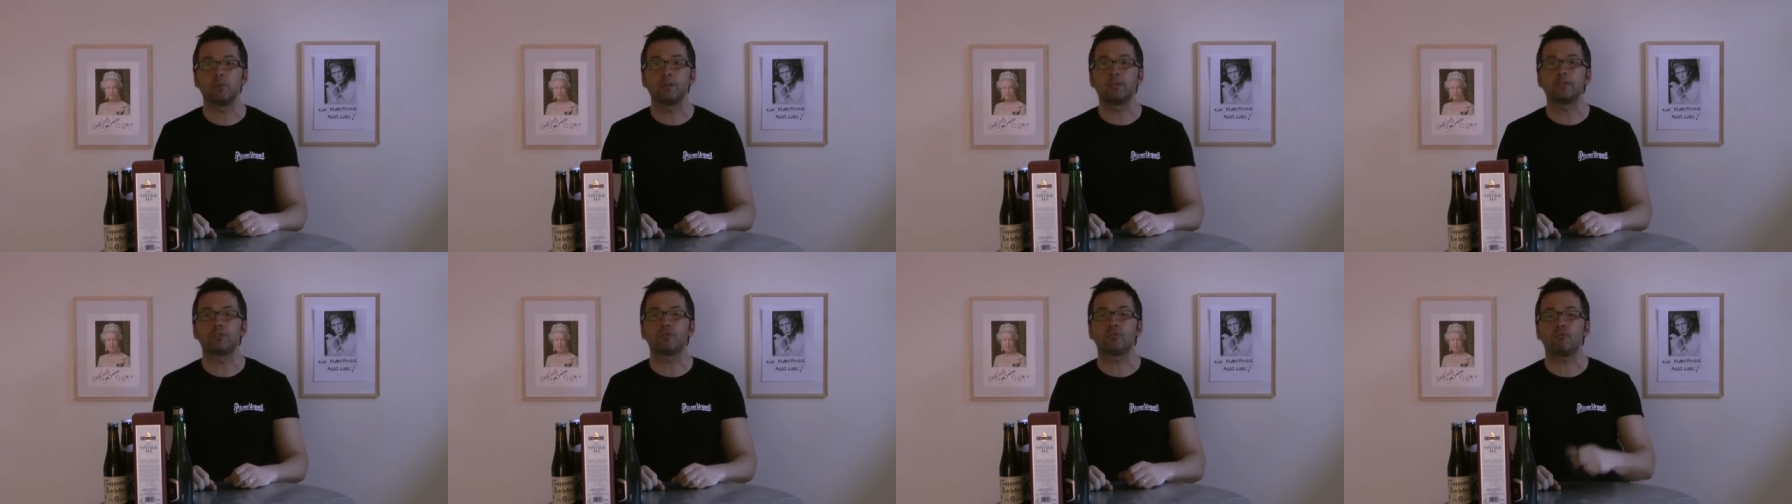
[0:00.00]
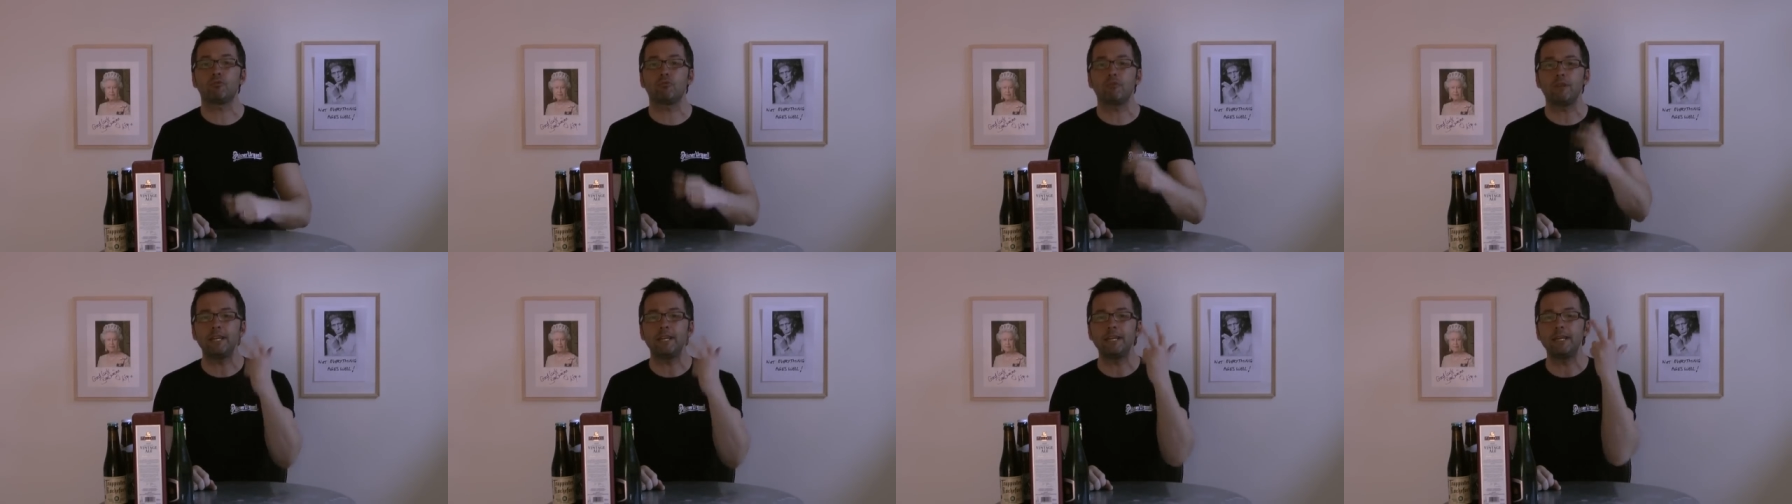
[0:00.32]
Well, there's
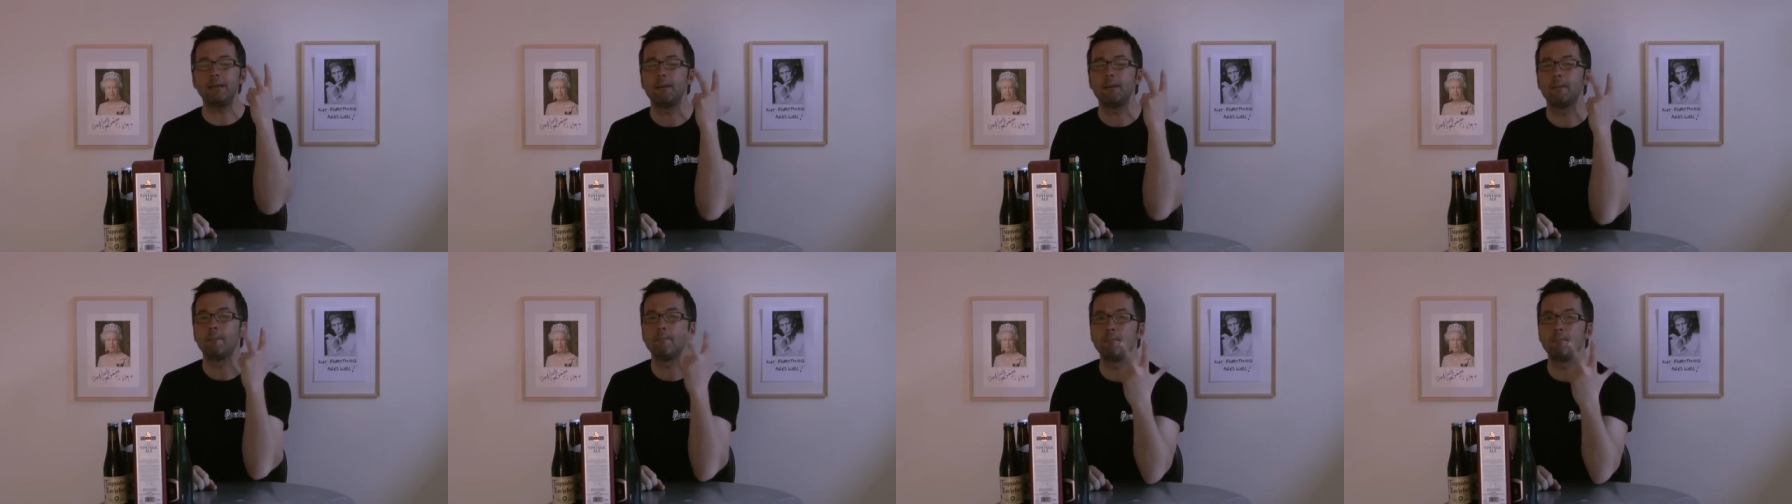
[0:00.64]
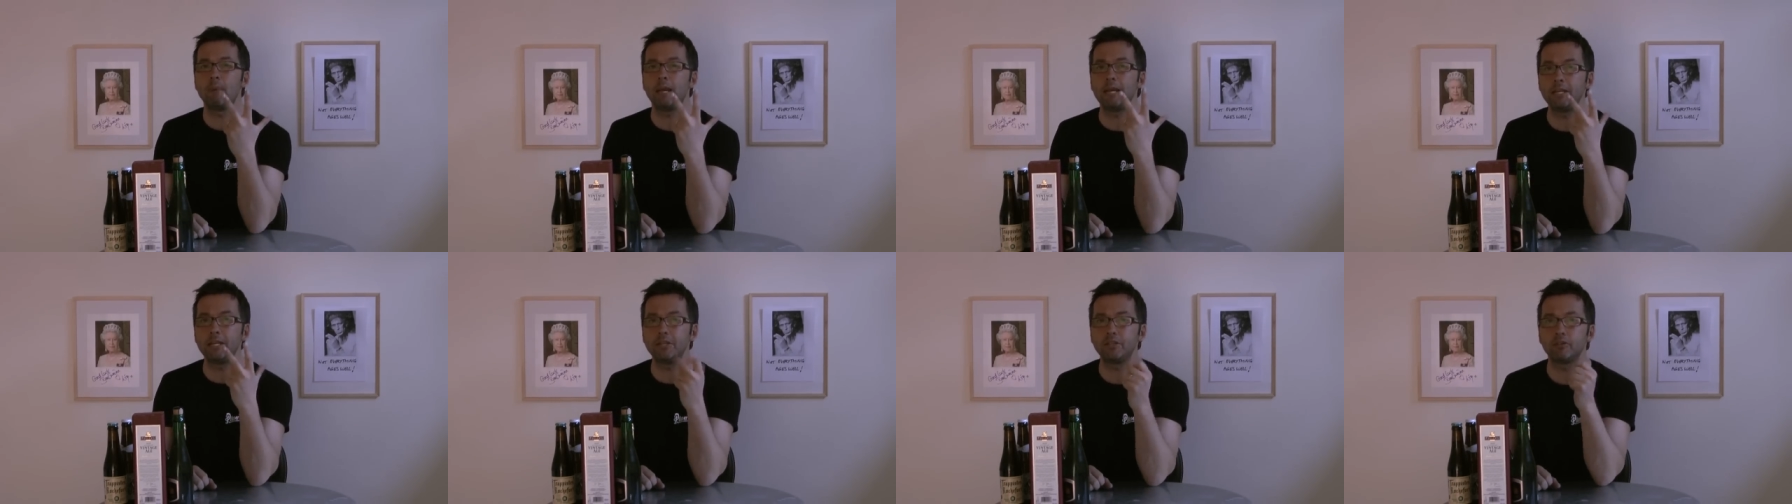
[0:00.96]
three
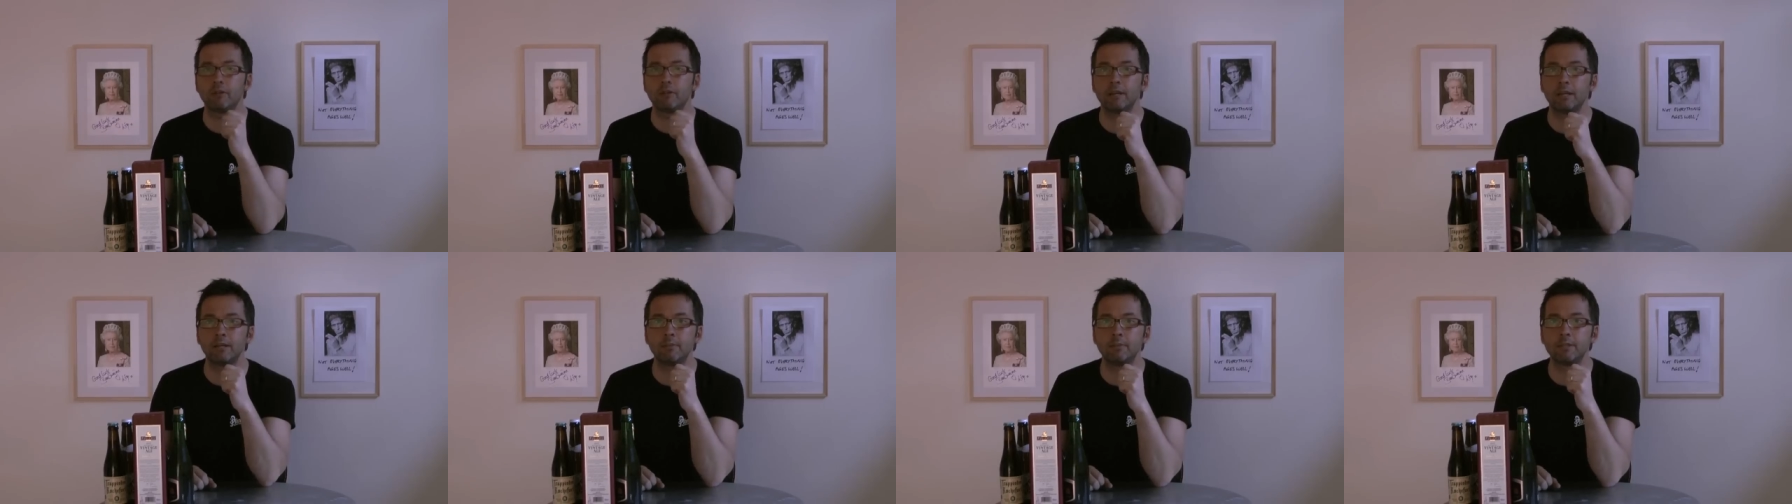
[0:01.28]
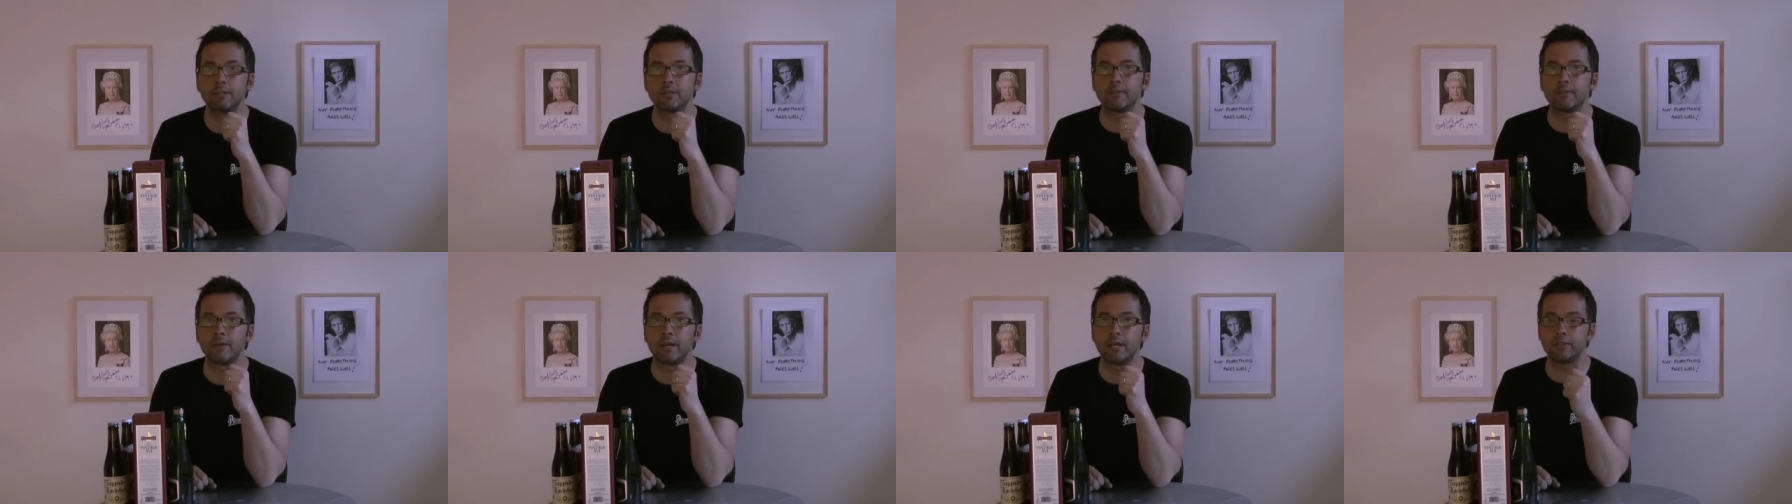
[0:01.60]
major
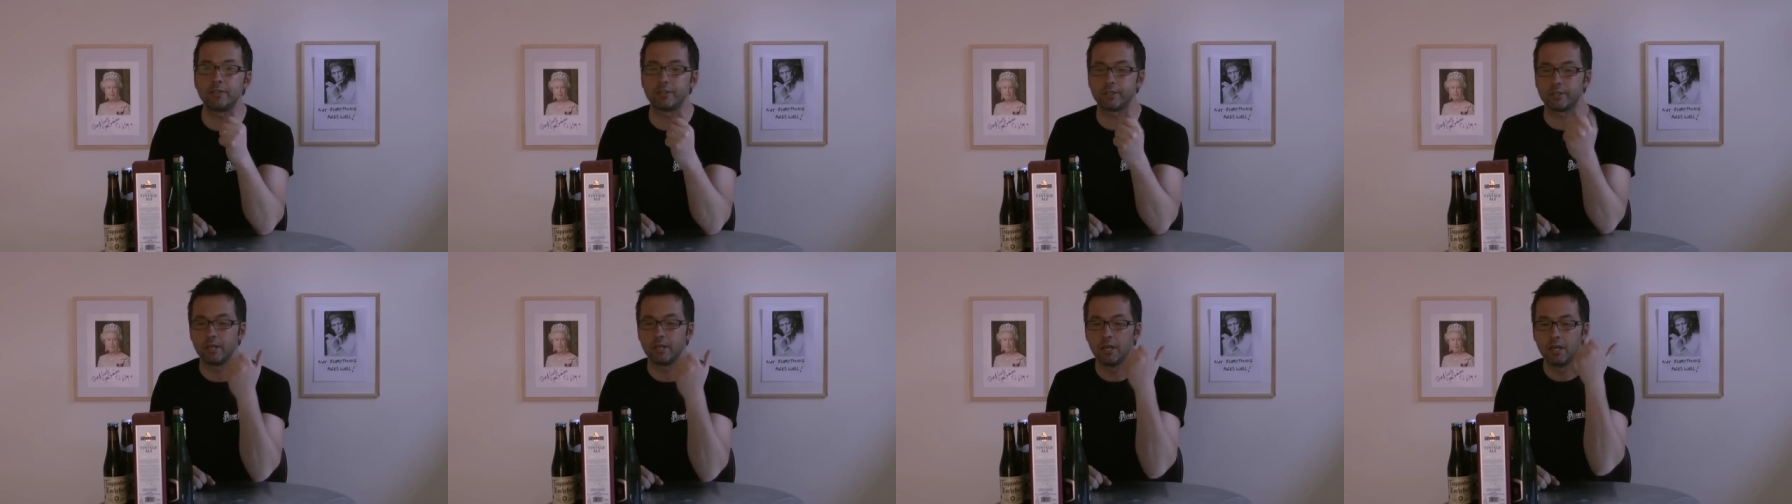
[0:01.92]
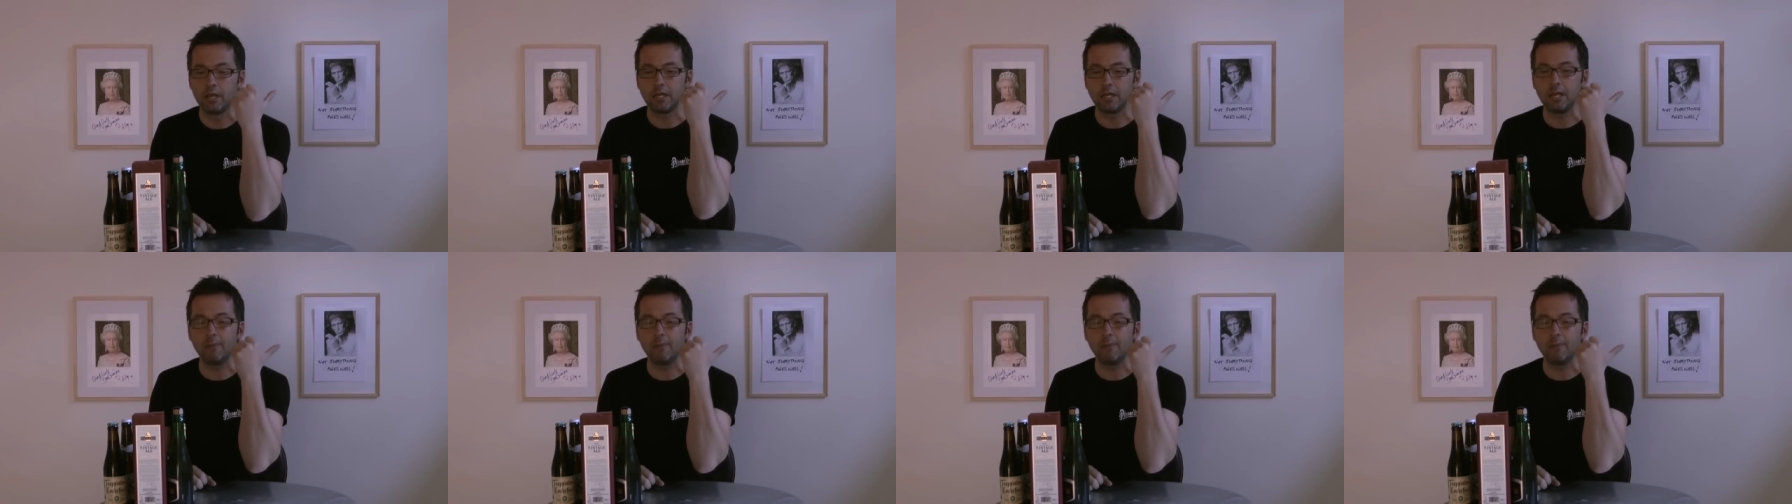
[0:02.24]
enemies of aging.